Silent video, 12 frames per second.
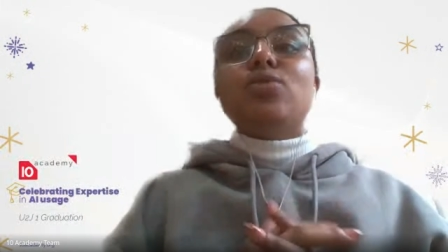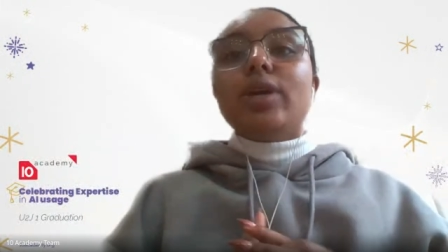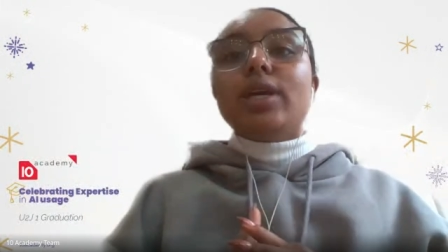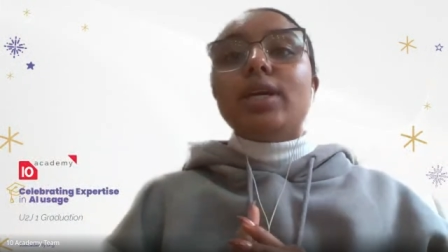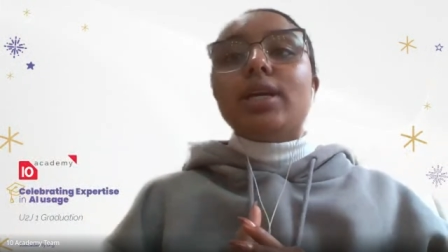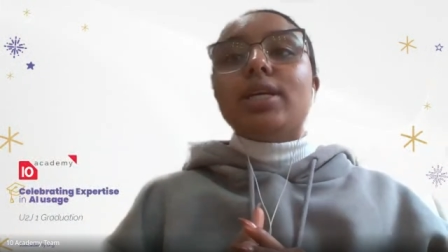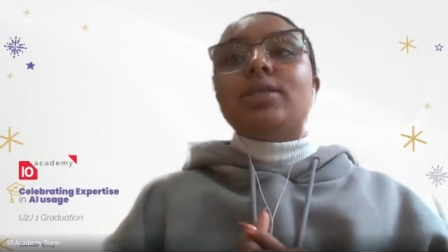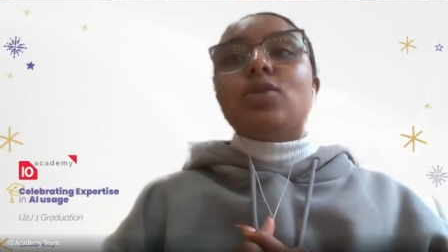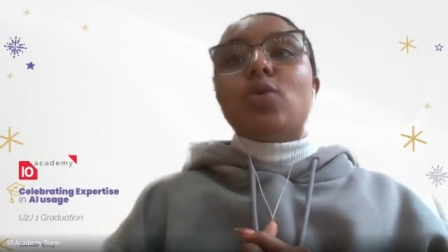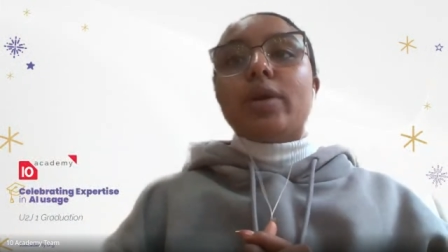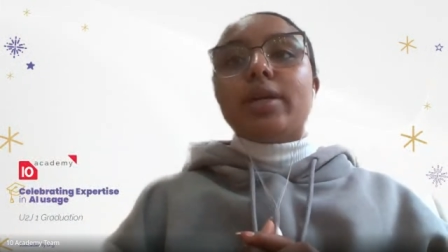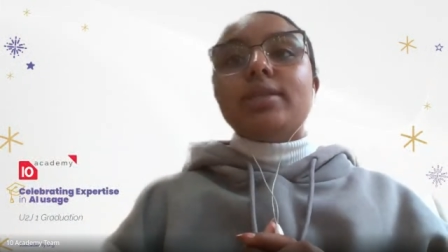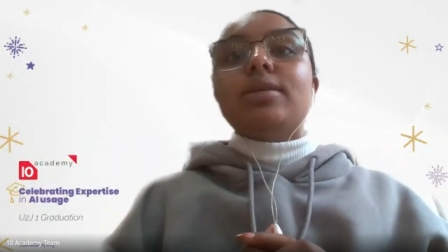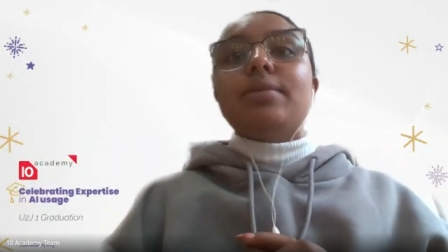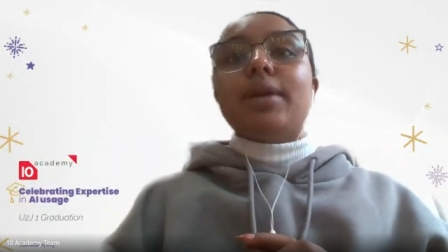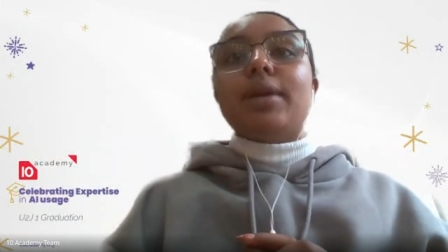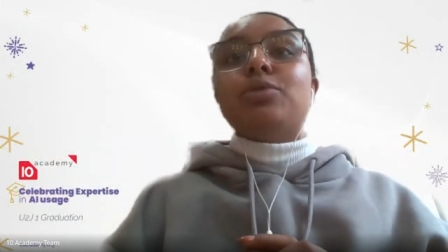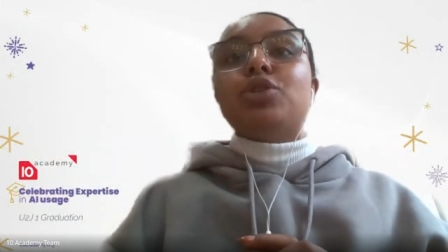week is going to
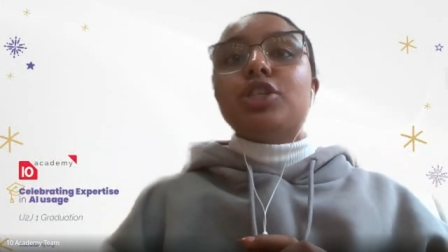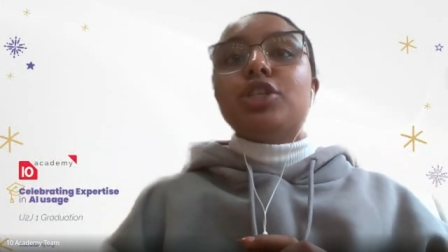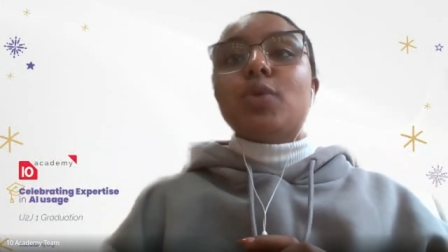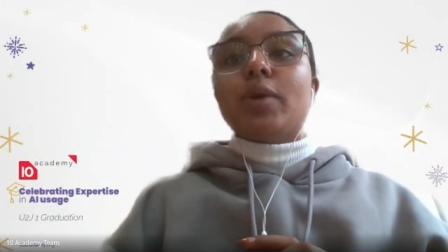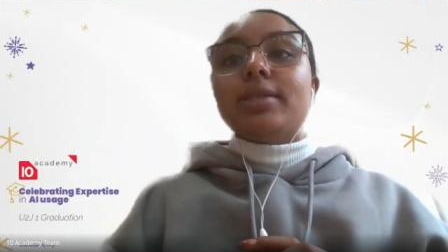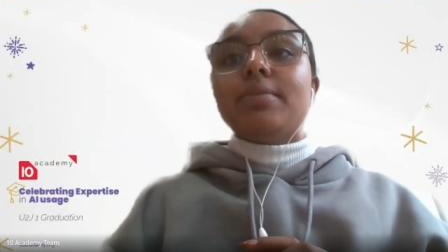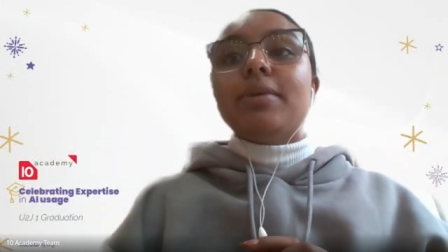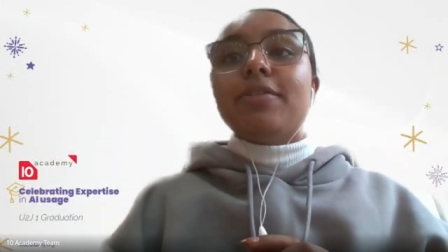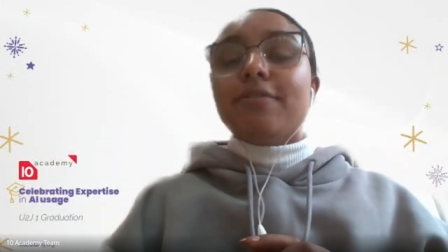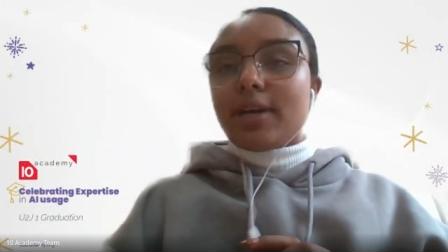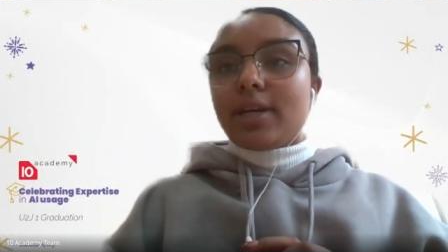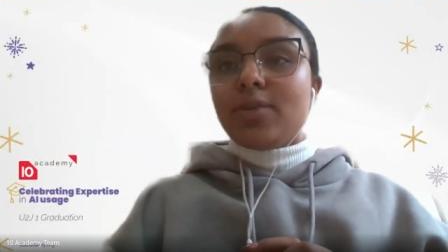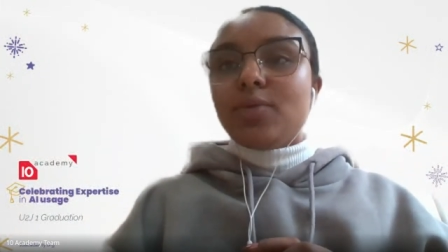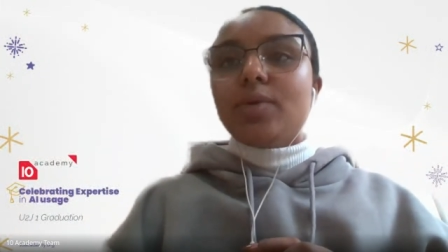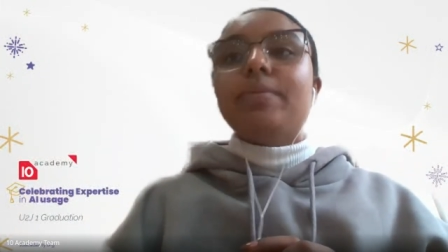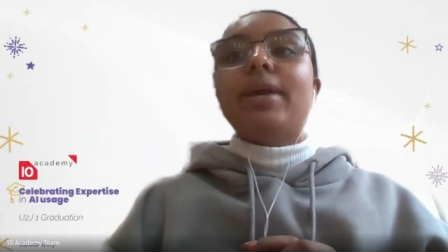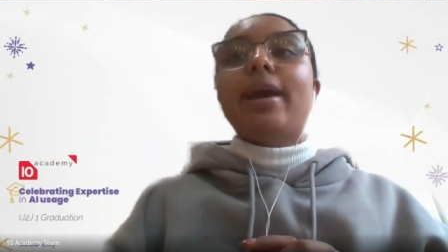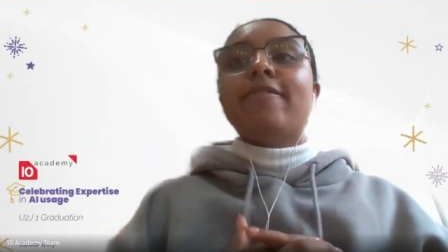be, I'm sure it's going to be fun. We'll
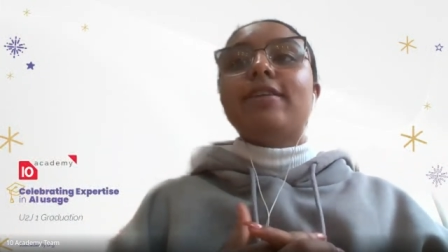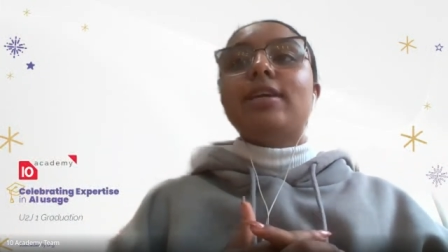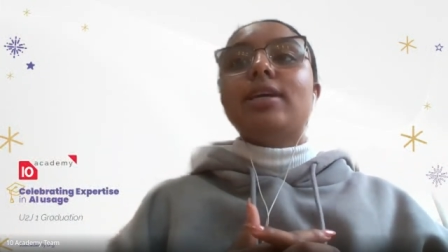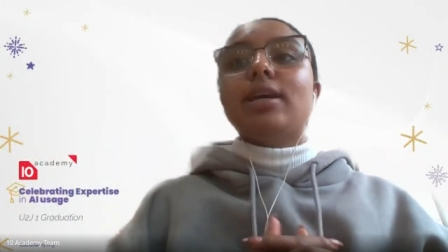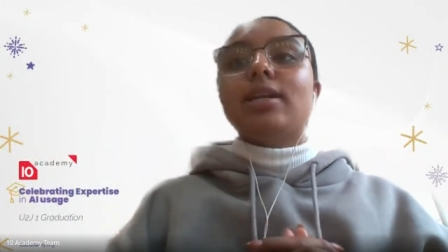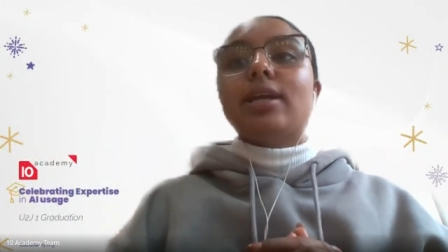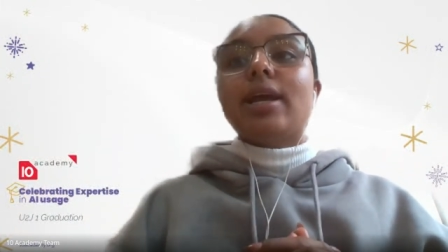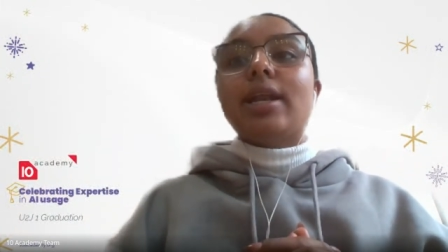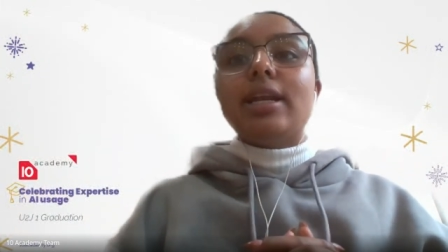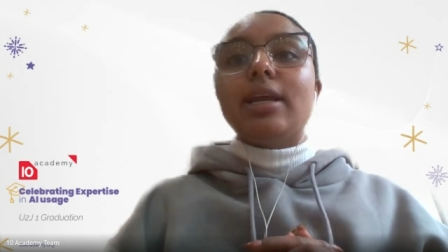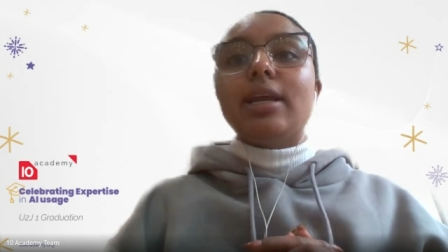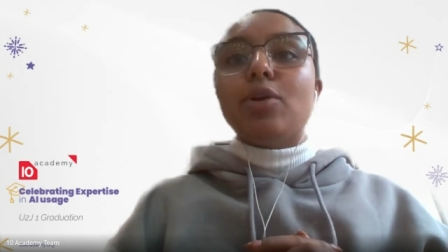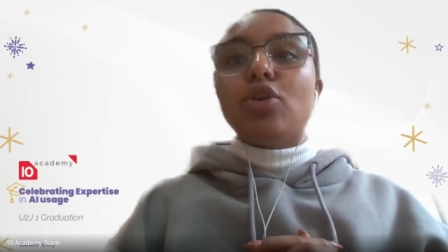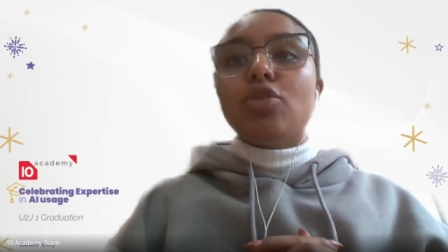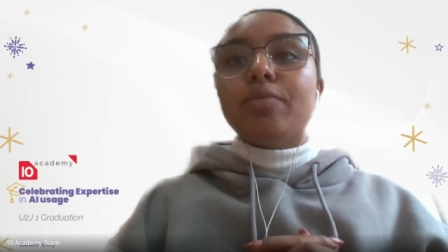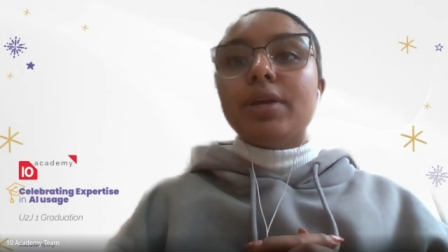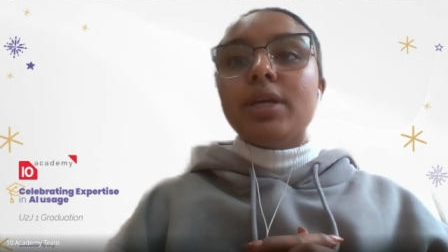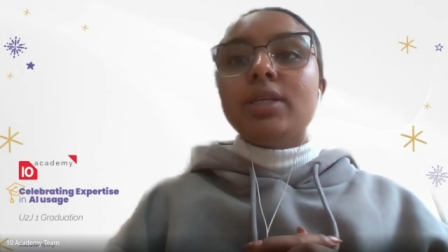be having an LLM
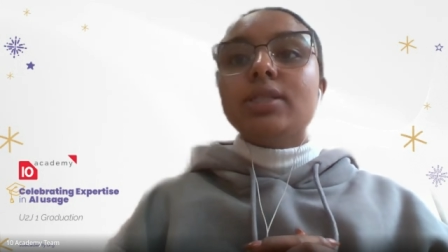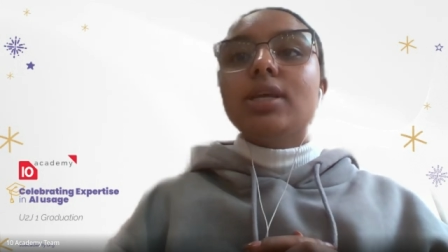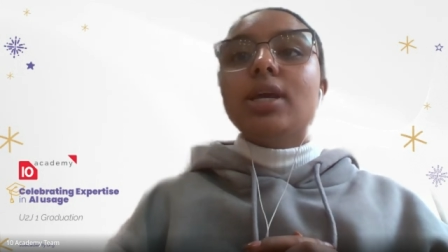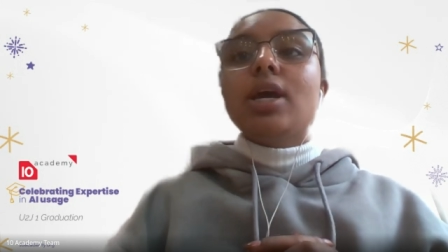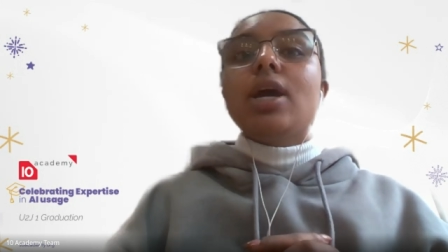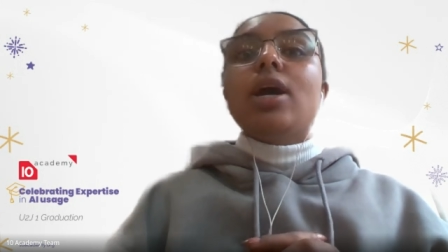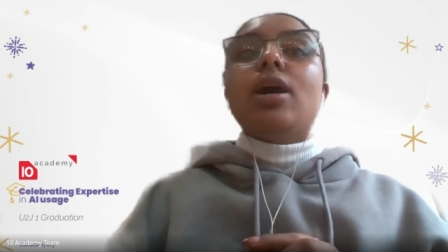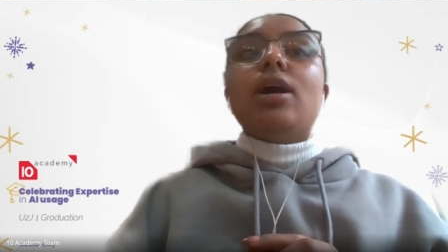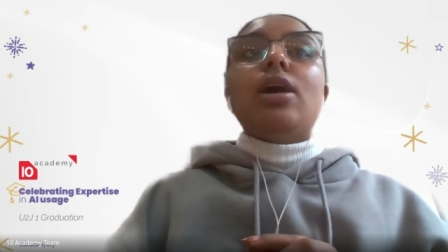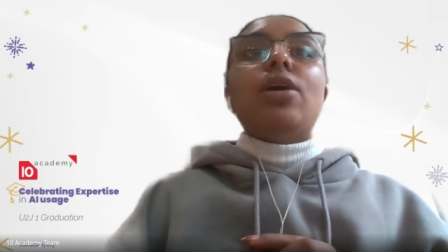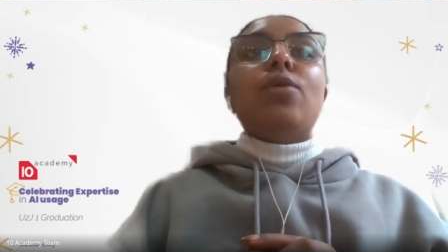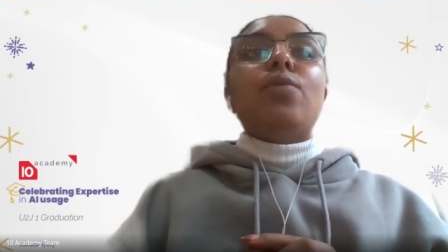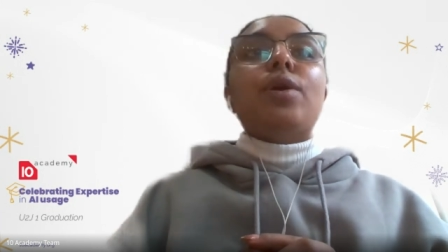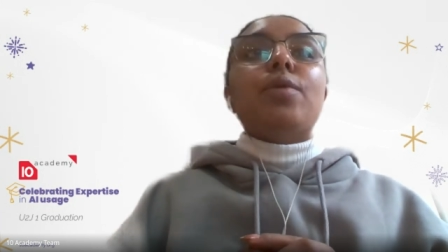Olympics uh, where